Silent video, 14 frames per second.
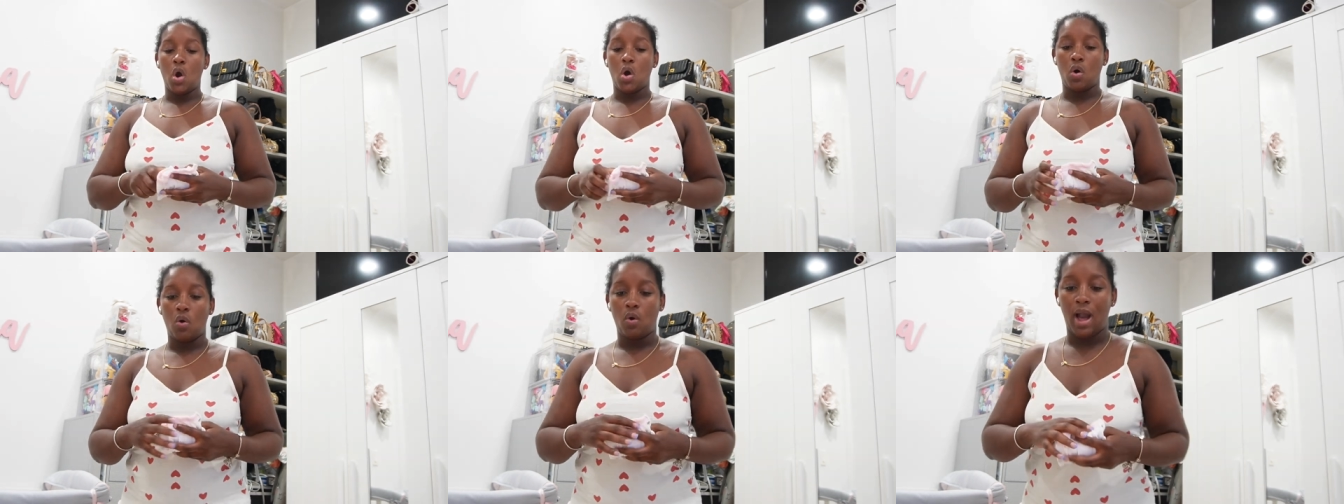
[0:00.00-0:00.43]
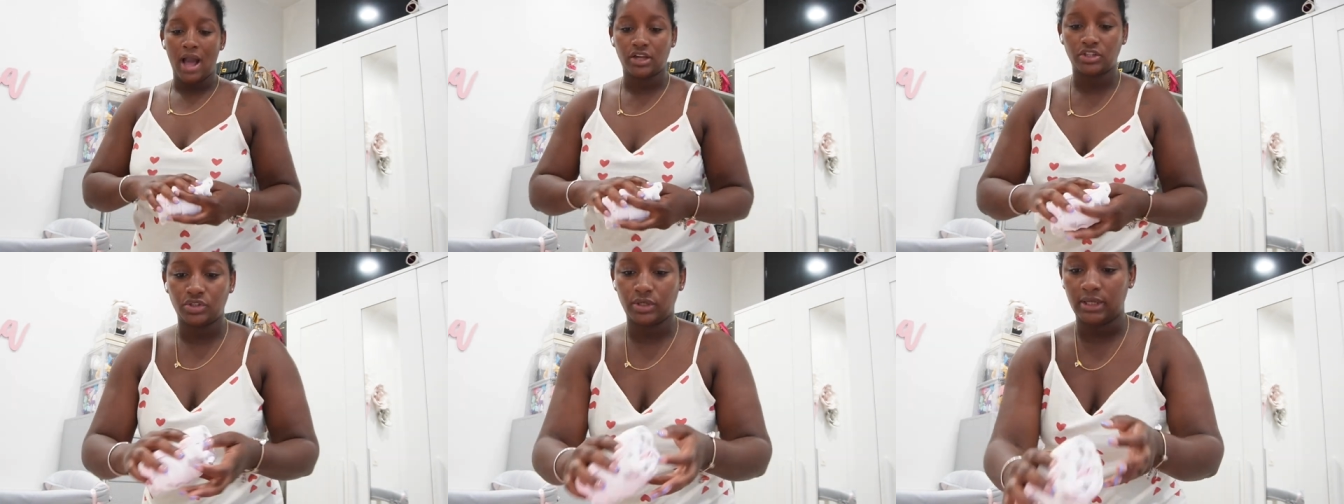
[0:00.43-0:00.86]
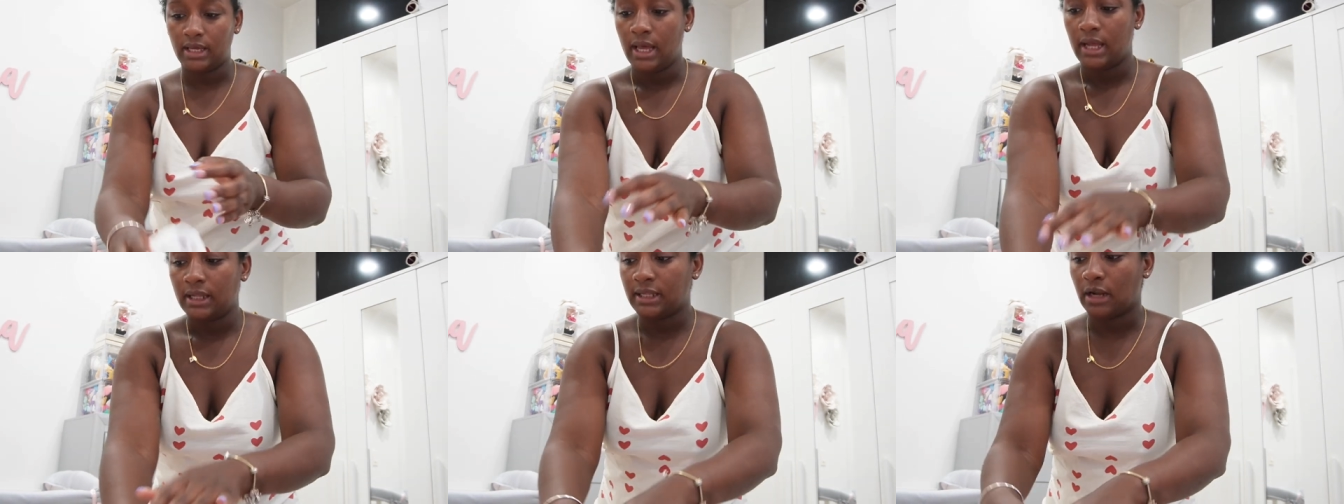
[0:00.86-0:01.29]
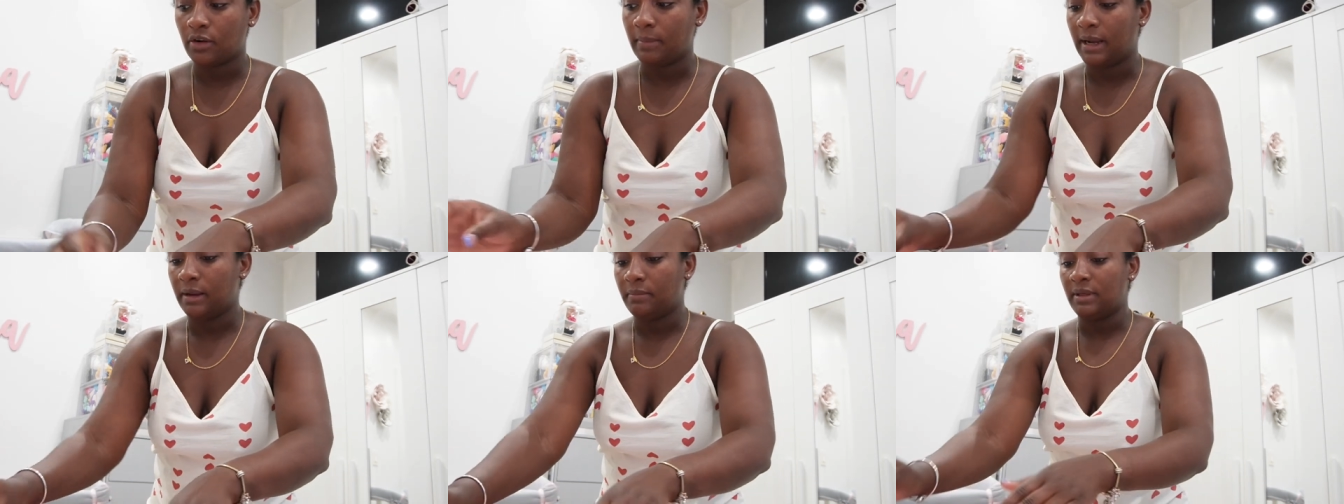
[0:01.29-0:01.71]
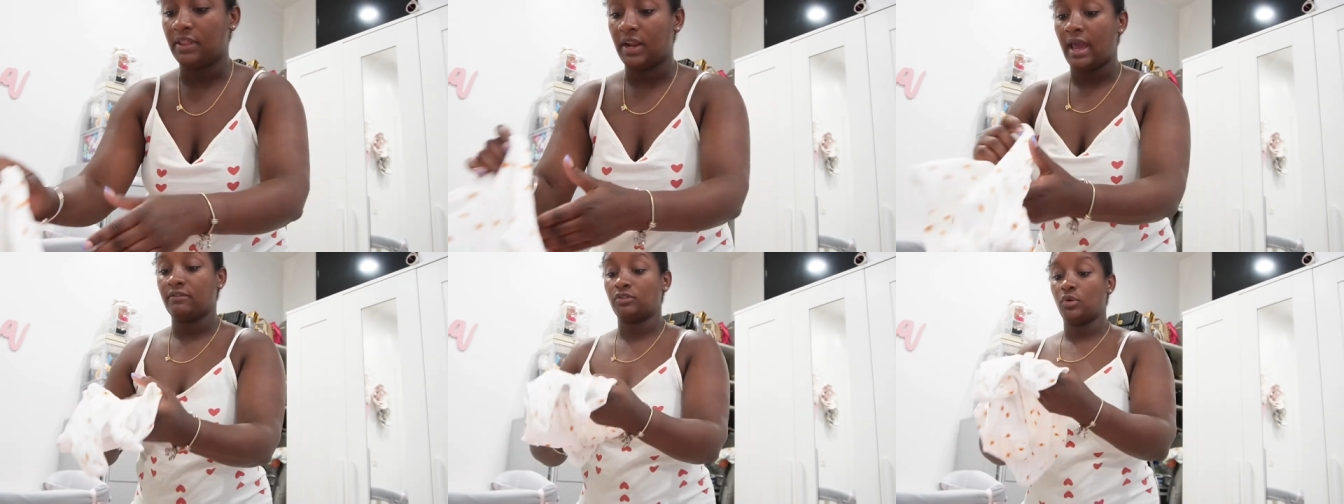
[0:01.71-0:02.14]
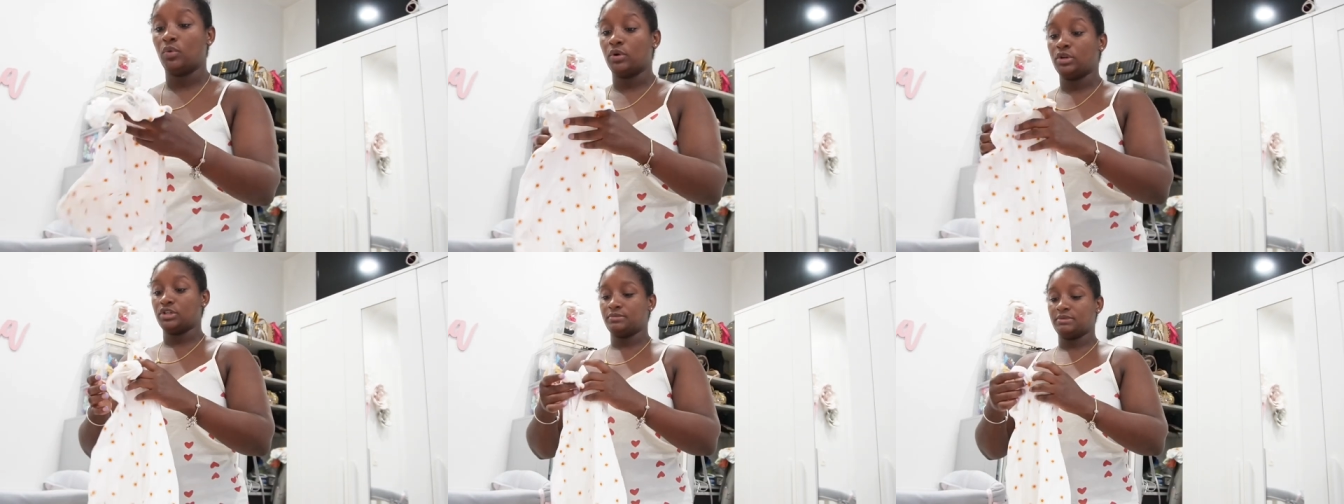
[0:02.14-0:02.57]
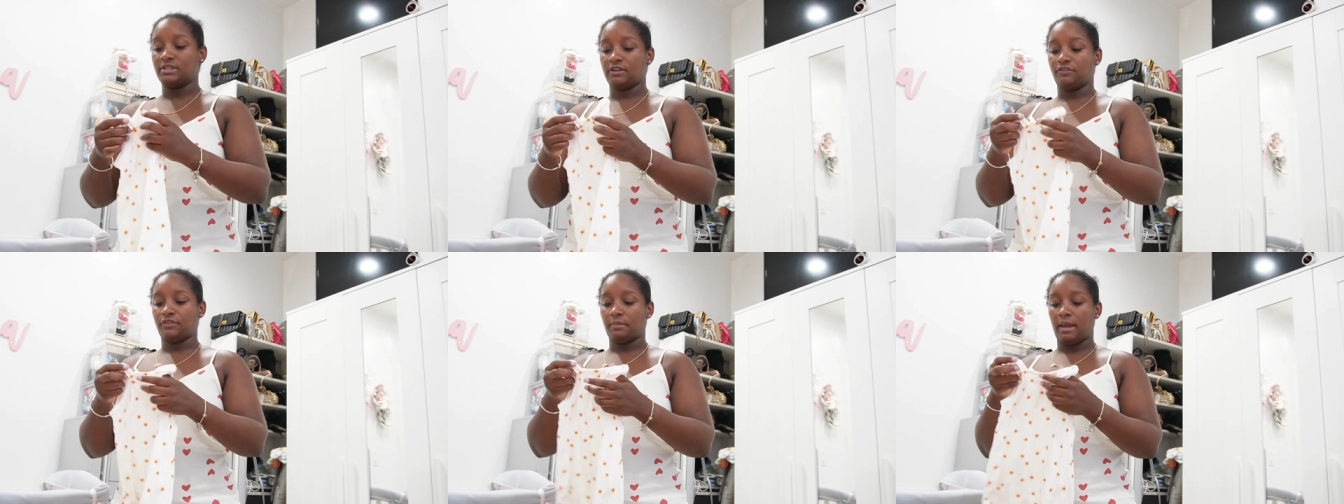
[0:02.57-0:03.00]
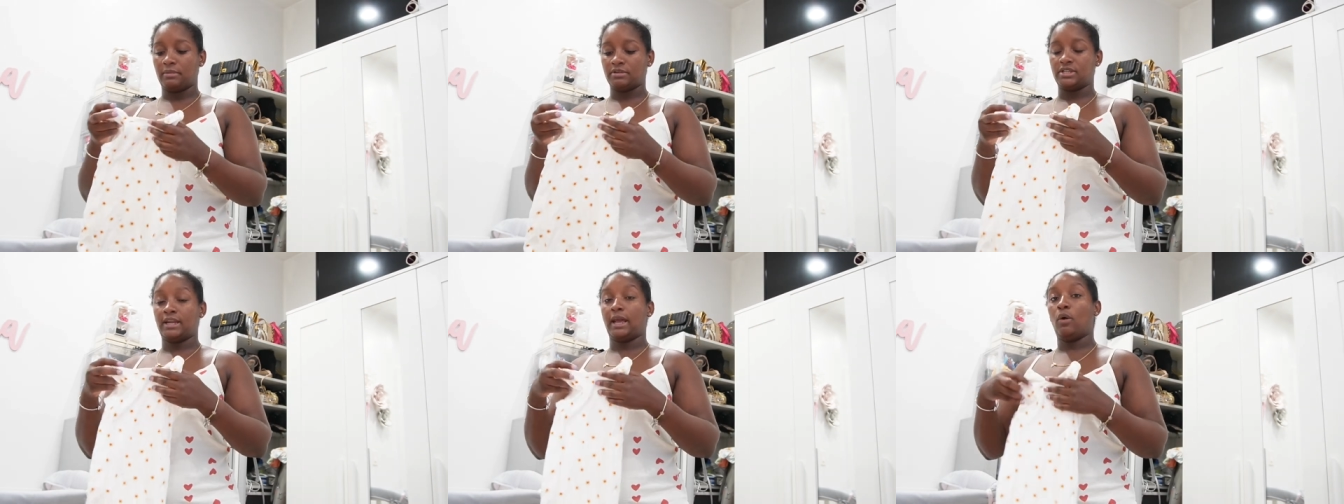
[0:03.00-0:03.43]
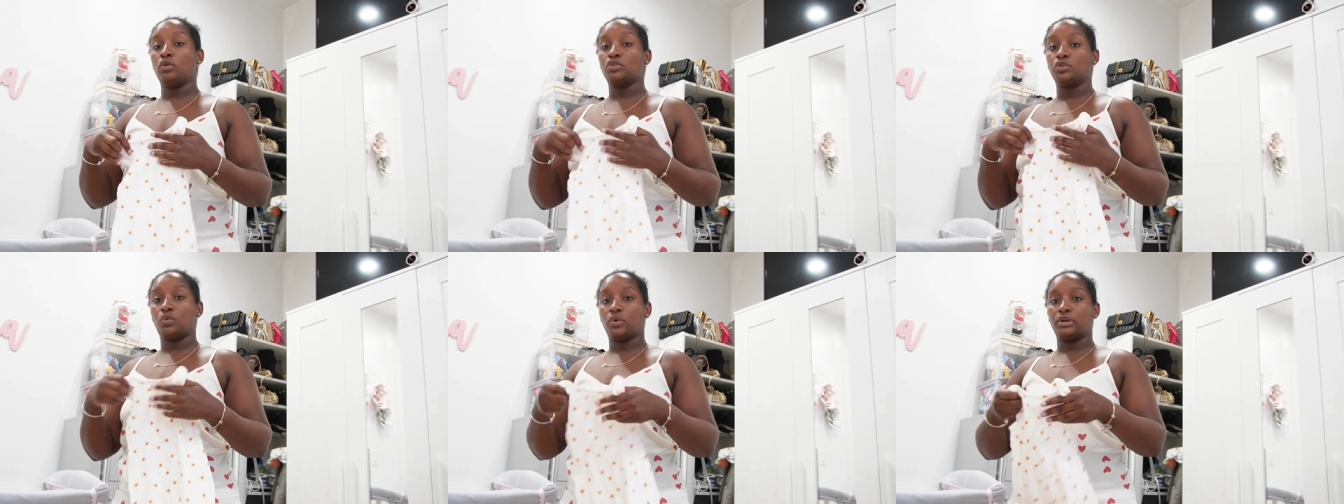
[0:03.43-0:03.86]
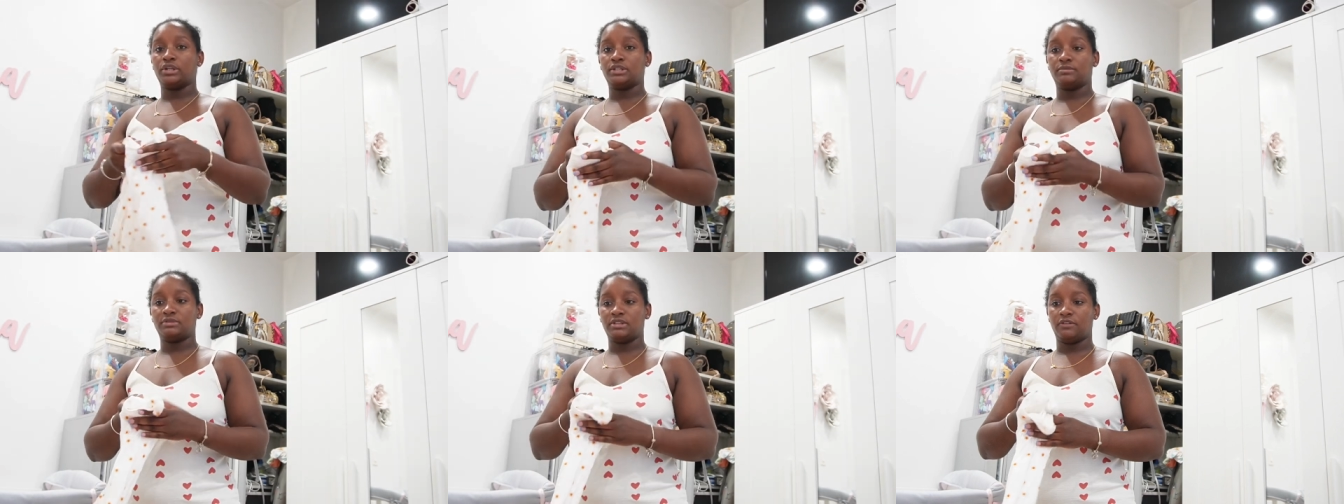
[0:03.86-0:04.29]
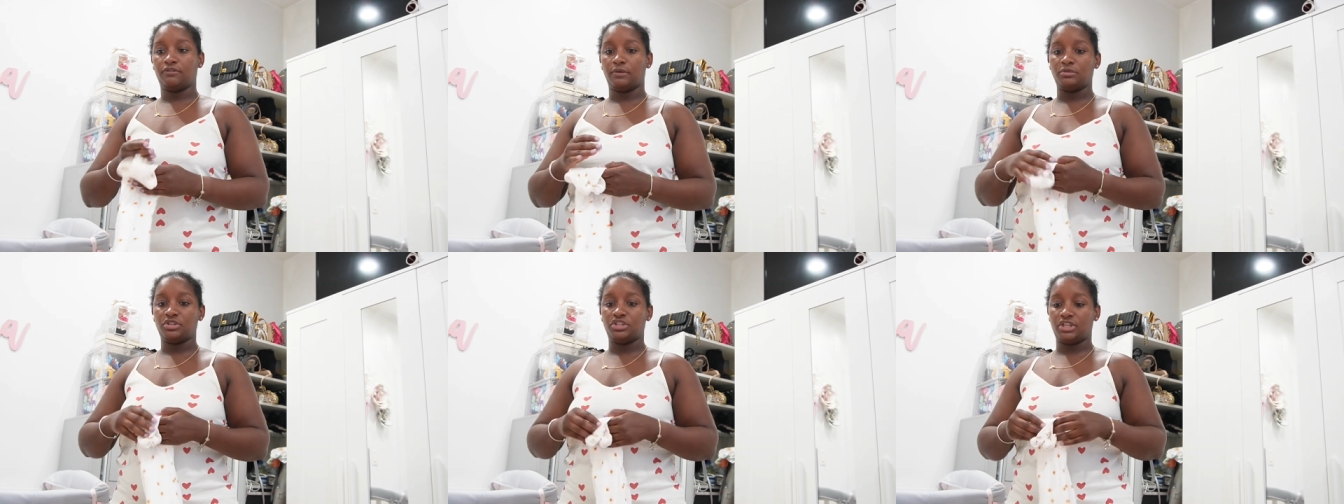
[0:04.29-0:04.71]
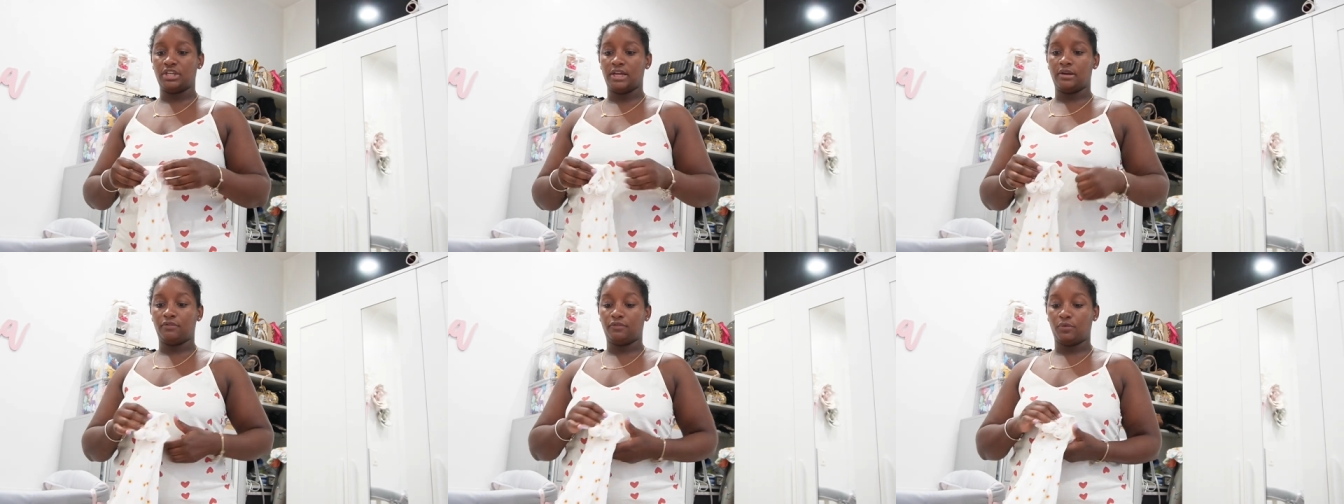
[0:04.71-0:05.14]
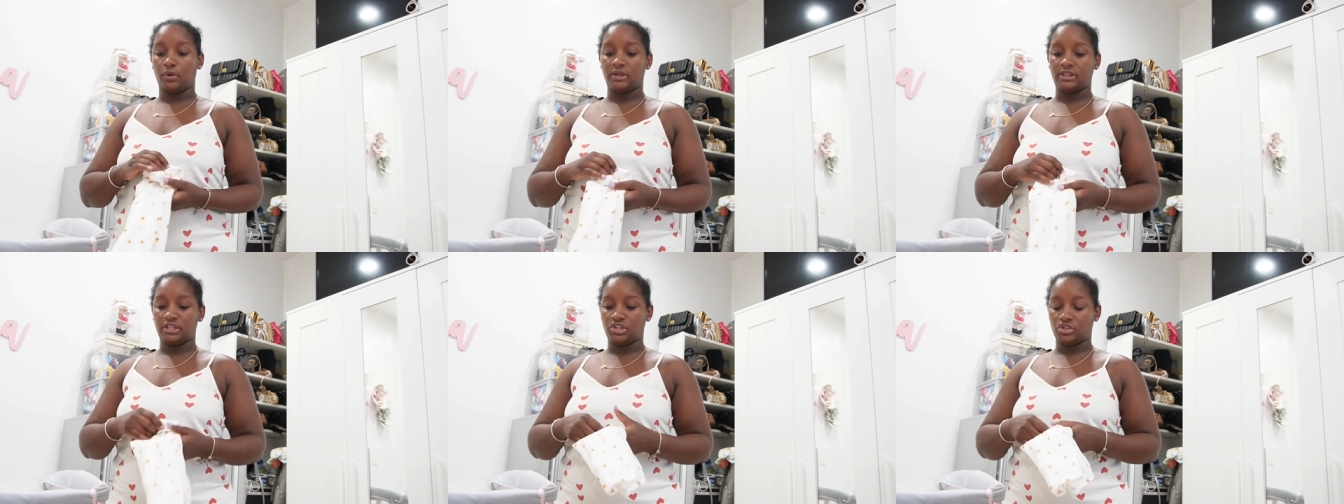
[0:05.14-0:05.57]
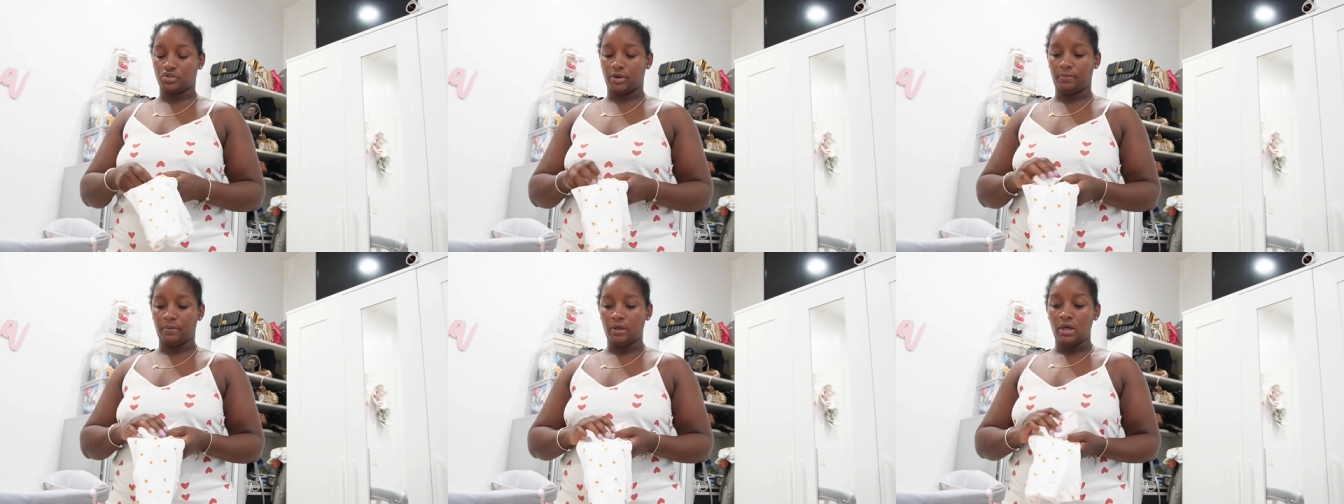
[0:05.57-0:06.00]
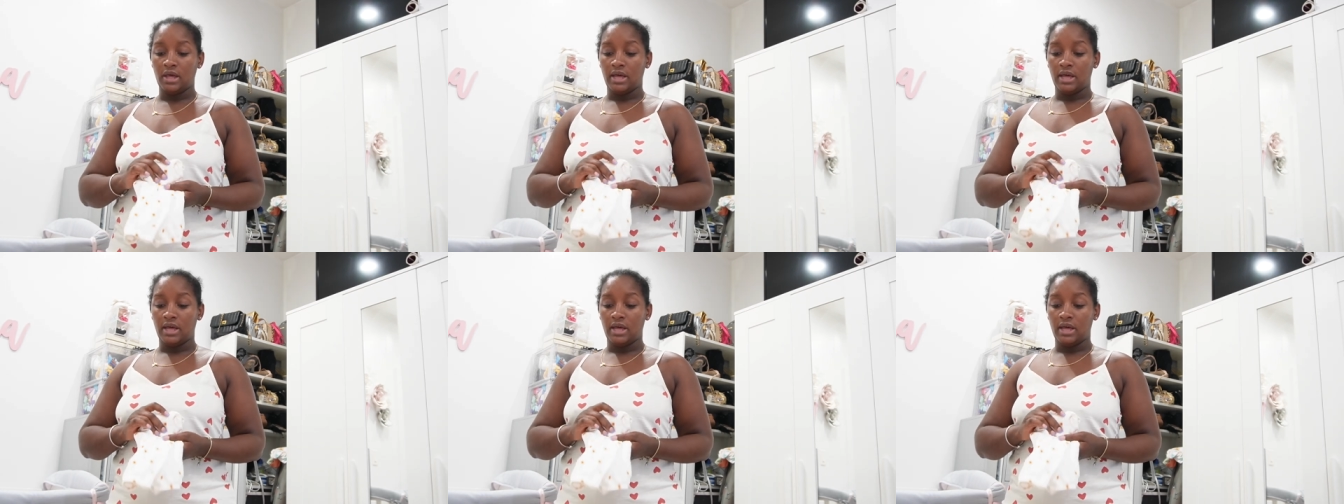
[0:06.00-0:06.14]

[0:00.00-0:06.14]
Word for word: Oh, actually, that reminded me that I have to order some stuff from Amazon. I also ordered some stuff from Shein for this trip.